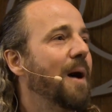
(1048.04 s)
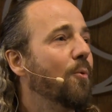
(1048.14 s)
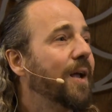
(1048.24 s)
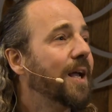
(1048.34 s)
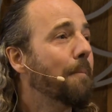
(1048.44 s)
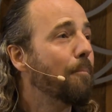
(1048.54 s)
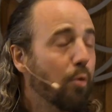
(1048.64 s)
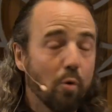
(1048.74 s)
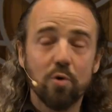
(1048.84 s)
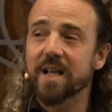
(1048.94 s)
we can
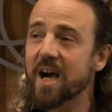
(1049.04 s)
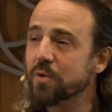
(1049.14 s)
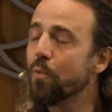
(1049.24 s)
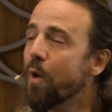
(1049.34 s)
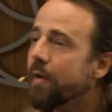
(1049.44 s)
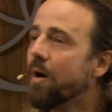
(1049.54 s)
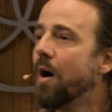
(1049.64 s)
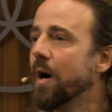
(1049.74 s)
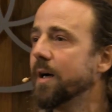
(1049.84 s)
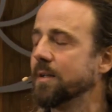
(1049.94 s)
pulse as one
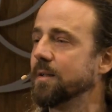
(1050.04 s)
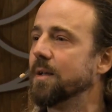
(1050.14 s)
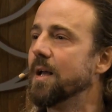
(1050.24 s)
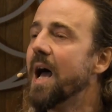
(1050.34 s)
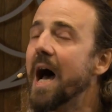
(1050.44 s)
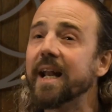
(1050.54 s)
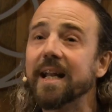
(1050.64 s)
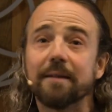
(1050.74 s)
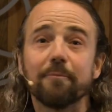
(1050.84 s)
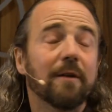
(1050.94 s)
heart. And
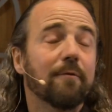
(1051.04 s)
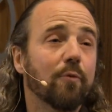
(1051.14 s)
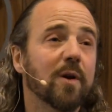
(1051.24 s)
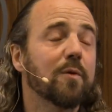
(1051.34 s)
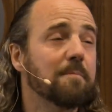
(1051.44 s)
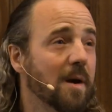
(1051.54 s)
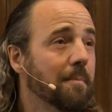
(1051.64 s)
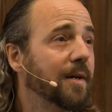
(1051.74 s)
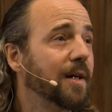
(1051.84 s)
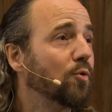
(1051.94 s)
if we
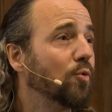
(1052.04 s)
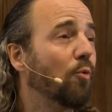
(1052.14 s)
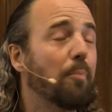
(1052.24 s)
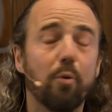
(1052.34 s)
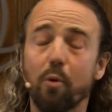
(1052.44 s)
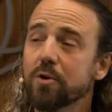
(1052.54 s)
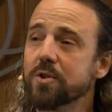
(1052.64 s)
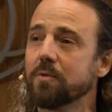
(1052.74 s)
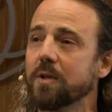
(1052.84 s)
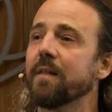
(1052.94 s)
remember to pulse
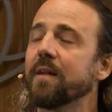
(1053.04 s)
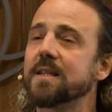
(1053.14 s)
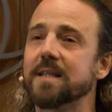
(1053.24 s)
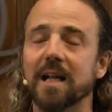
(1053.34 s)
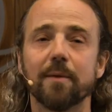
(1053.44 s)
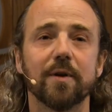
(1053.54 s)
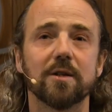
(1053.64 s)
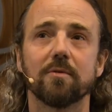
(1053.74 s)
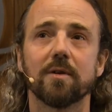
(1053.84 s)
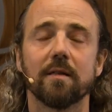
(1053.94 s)
together and celebrate
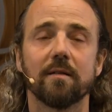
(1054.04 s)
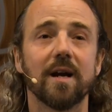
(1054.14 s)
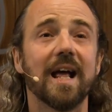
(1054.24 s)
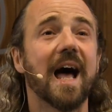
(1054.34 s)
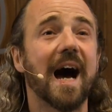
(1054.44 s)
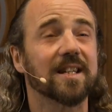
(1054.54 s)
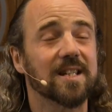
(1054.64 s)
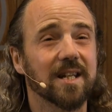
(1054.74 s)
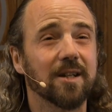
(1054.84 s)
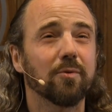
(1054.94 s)
together and
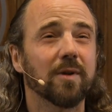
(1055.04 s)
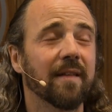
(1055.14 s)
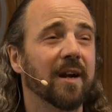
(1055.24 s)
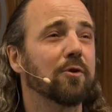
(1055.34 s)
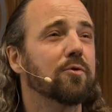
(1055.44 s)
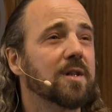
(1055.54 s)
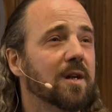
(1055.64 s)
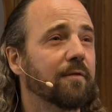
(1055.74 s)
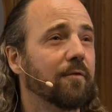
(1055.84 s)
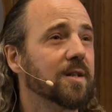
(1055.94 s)
sing together and using
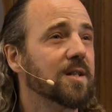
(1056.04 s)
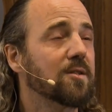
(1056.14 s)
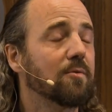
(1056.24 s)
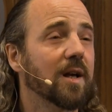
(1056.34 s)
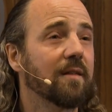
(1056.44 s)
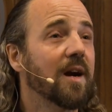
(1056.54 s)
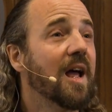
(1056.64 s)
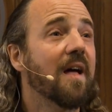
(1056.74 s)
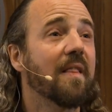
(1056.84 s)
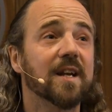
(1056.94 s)
our voices together,
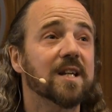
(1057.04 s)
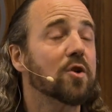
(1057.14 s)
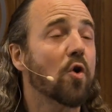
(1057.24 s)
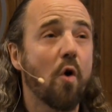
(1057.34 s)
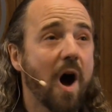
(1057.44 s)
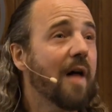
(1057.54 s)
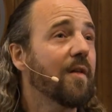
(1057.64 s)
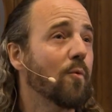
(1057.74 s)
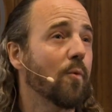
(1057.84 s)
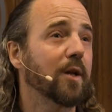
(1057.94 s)
there's no other
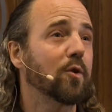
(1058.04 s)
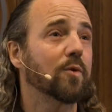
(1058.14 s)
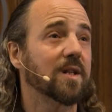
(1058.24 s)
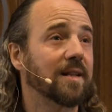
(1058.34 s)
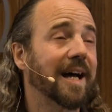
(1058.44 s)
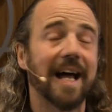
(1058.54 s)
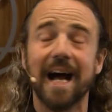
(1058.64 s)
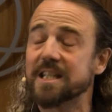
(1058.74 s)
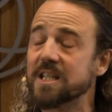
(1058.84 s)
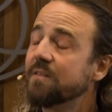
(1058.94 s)
way to that
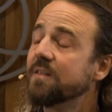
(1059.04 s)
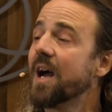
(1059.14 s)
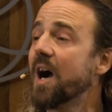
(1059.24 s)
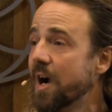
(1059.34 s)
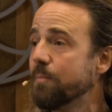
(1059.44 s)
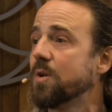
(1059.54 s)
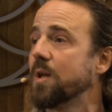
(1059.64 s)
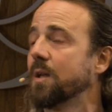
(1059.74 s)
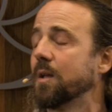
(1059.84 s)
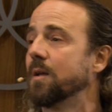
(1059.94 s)
achieving harmony.